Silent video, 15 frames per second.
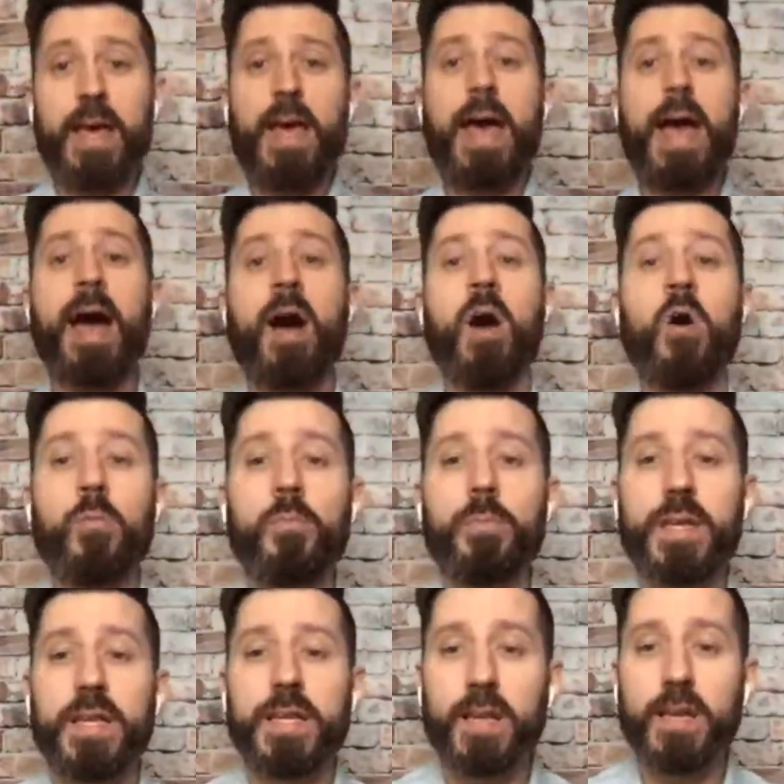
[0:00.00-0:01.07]
how
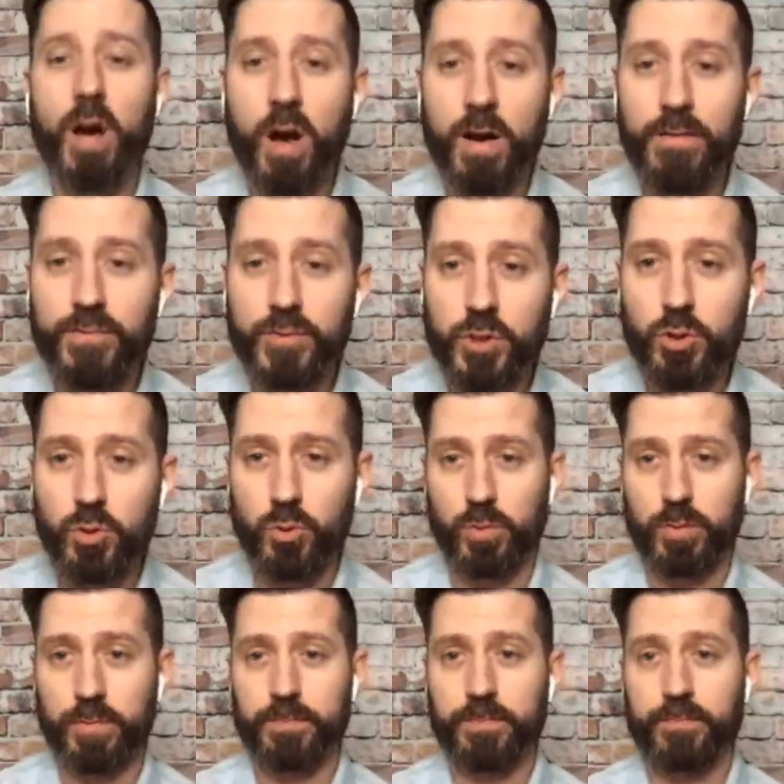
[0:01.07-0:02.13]
many of
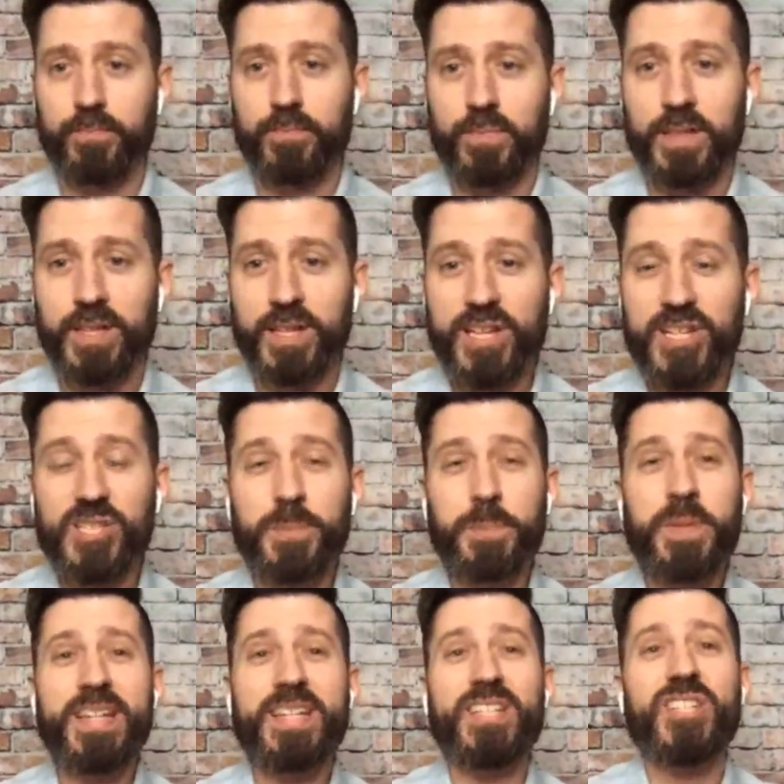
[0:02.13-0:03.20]
you
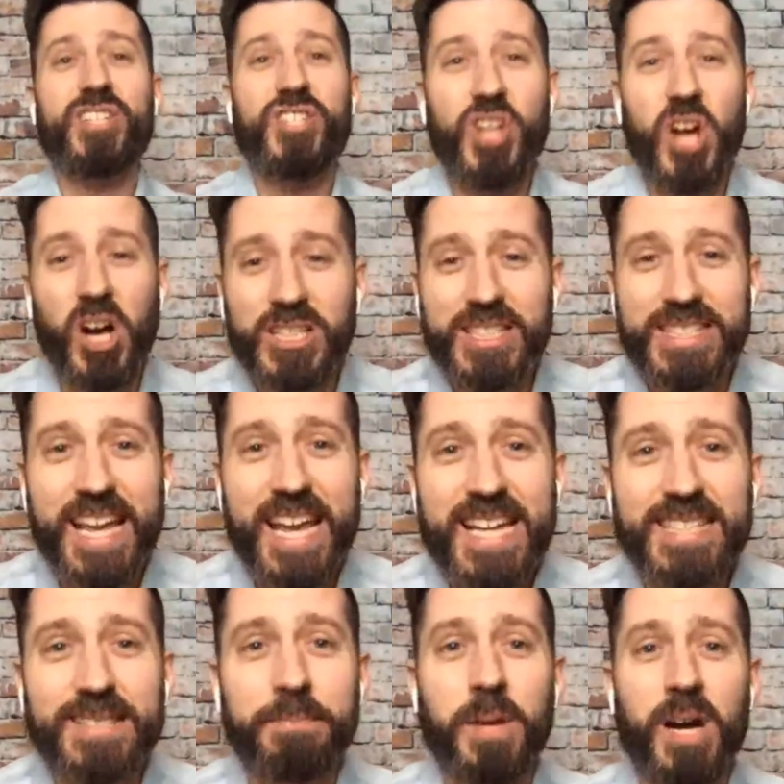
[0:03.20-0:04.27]
spent just
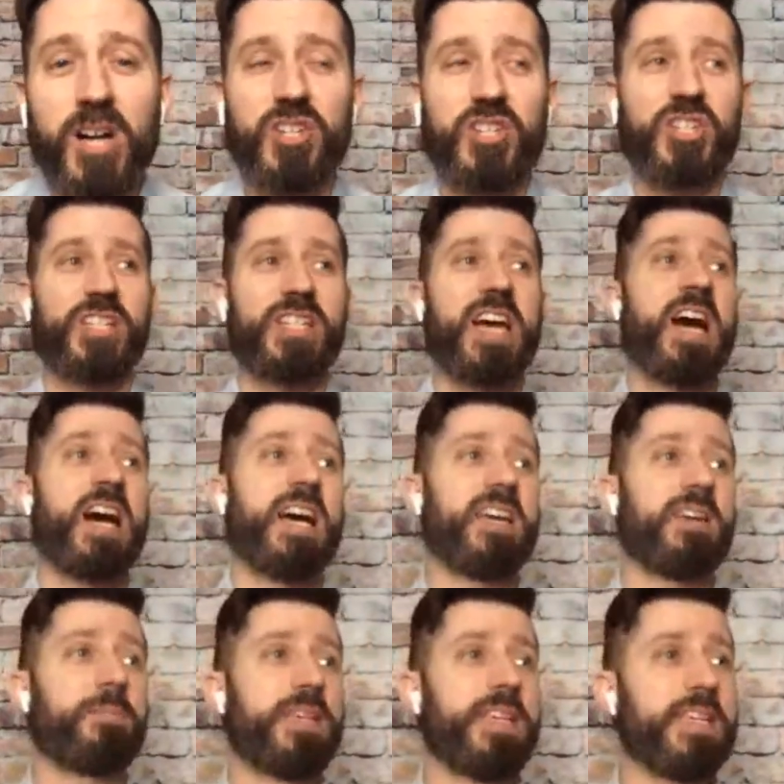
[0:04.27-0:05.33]
as much
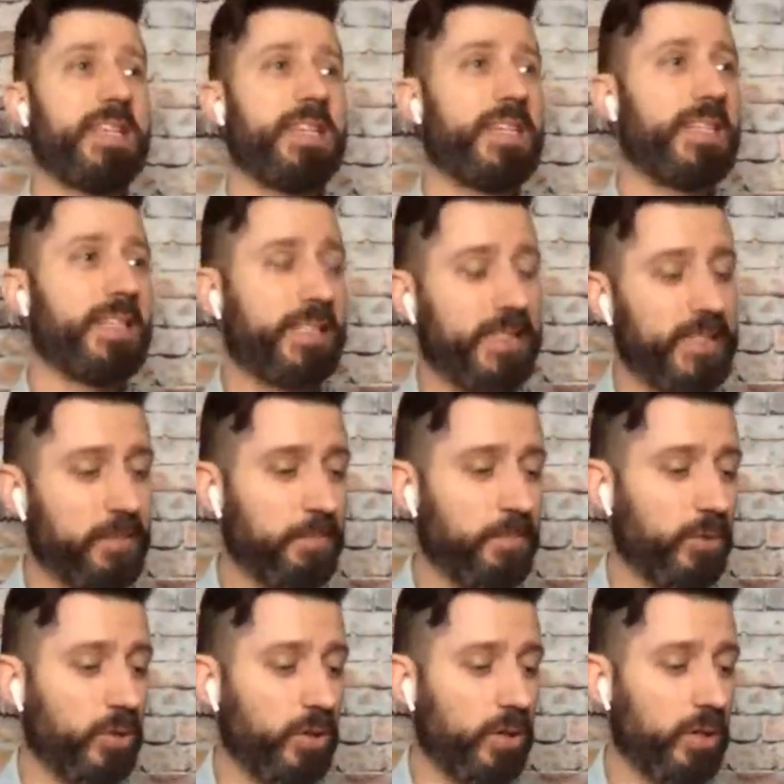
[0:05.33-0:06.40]
time in
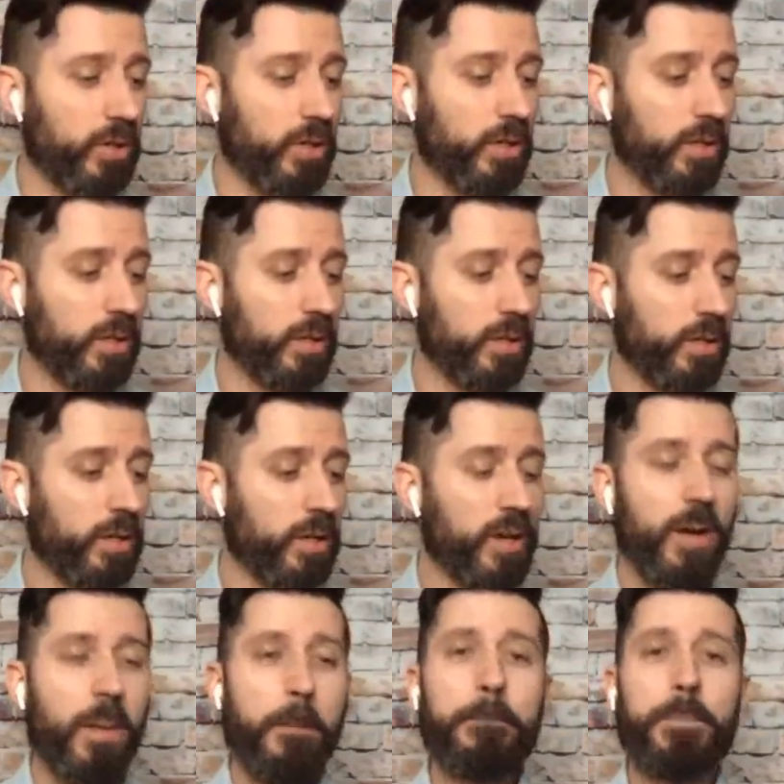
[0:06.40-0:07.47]
December
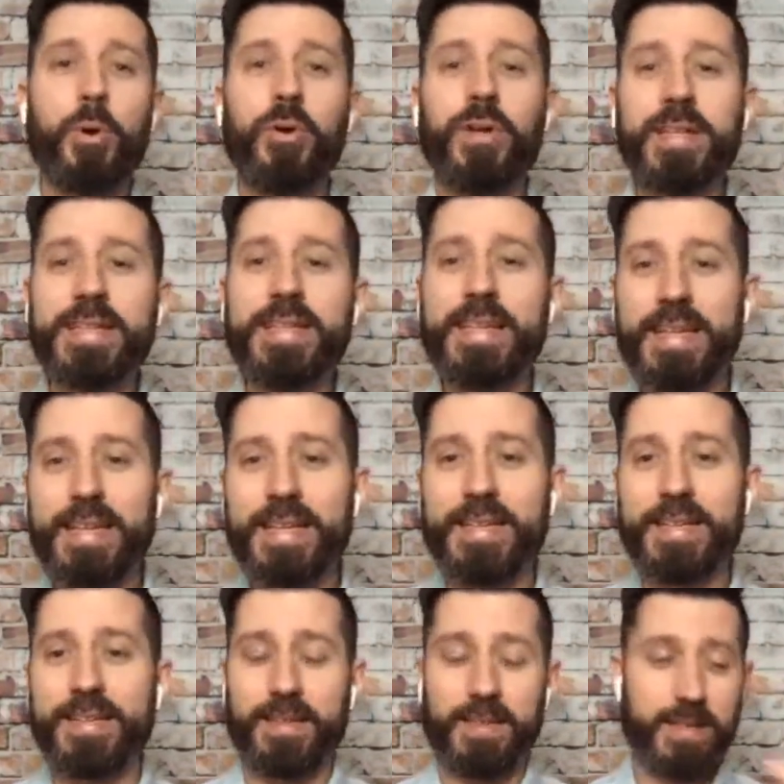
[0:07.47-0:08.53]
putting
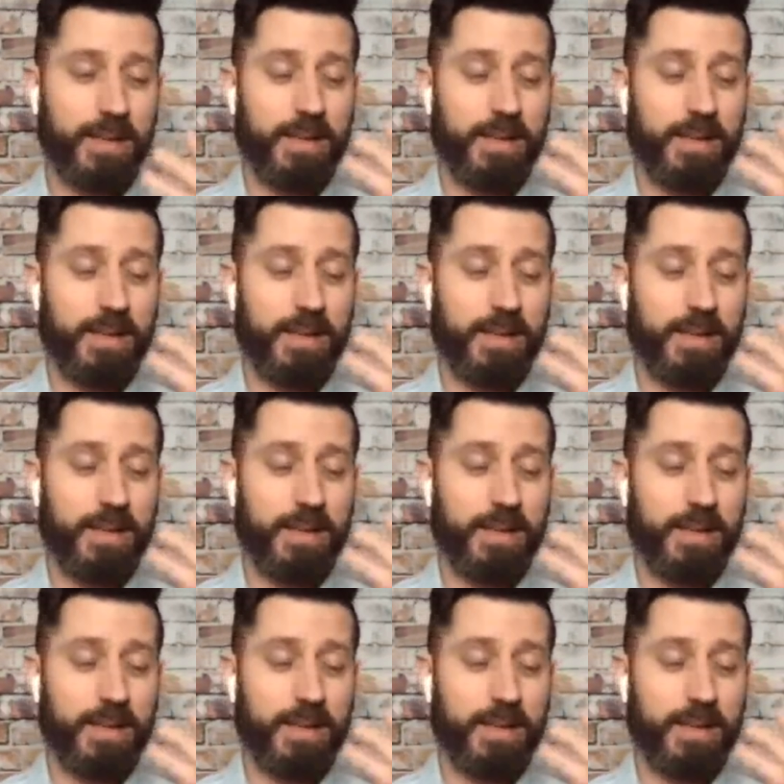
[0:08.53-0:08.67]
in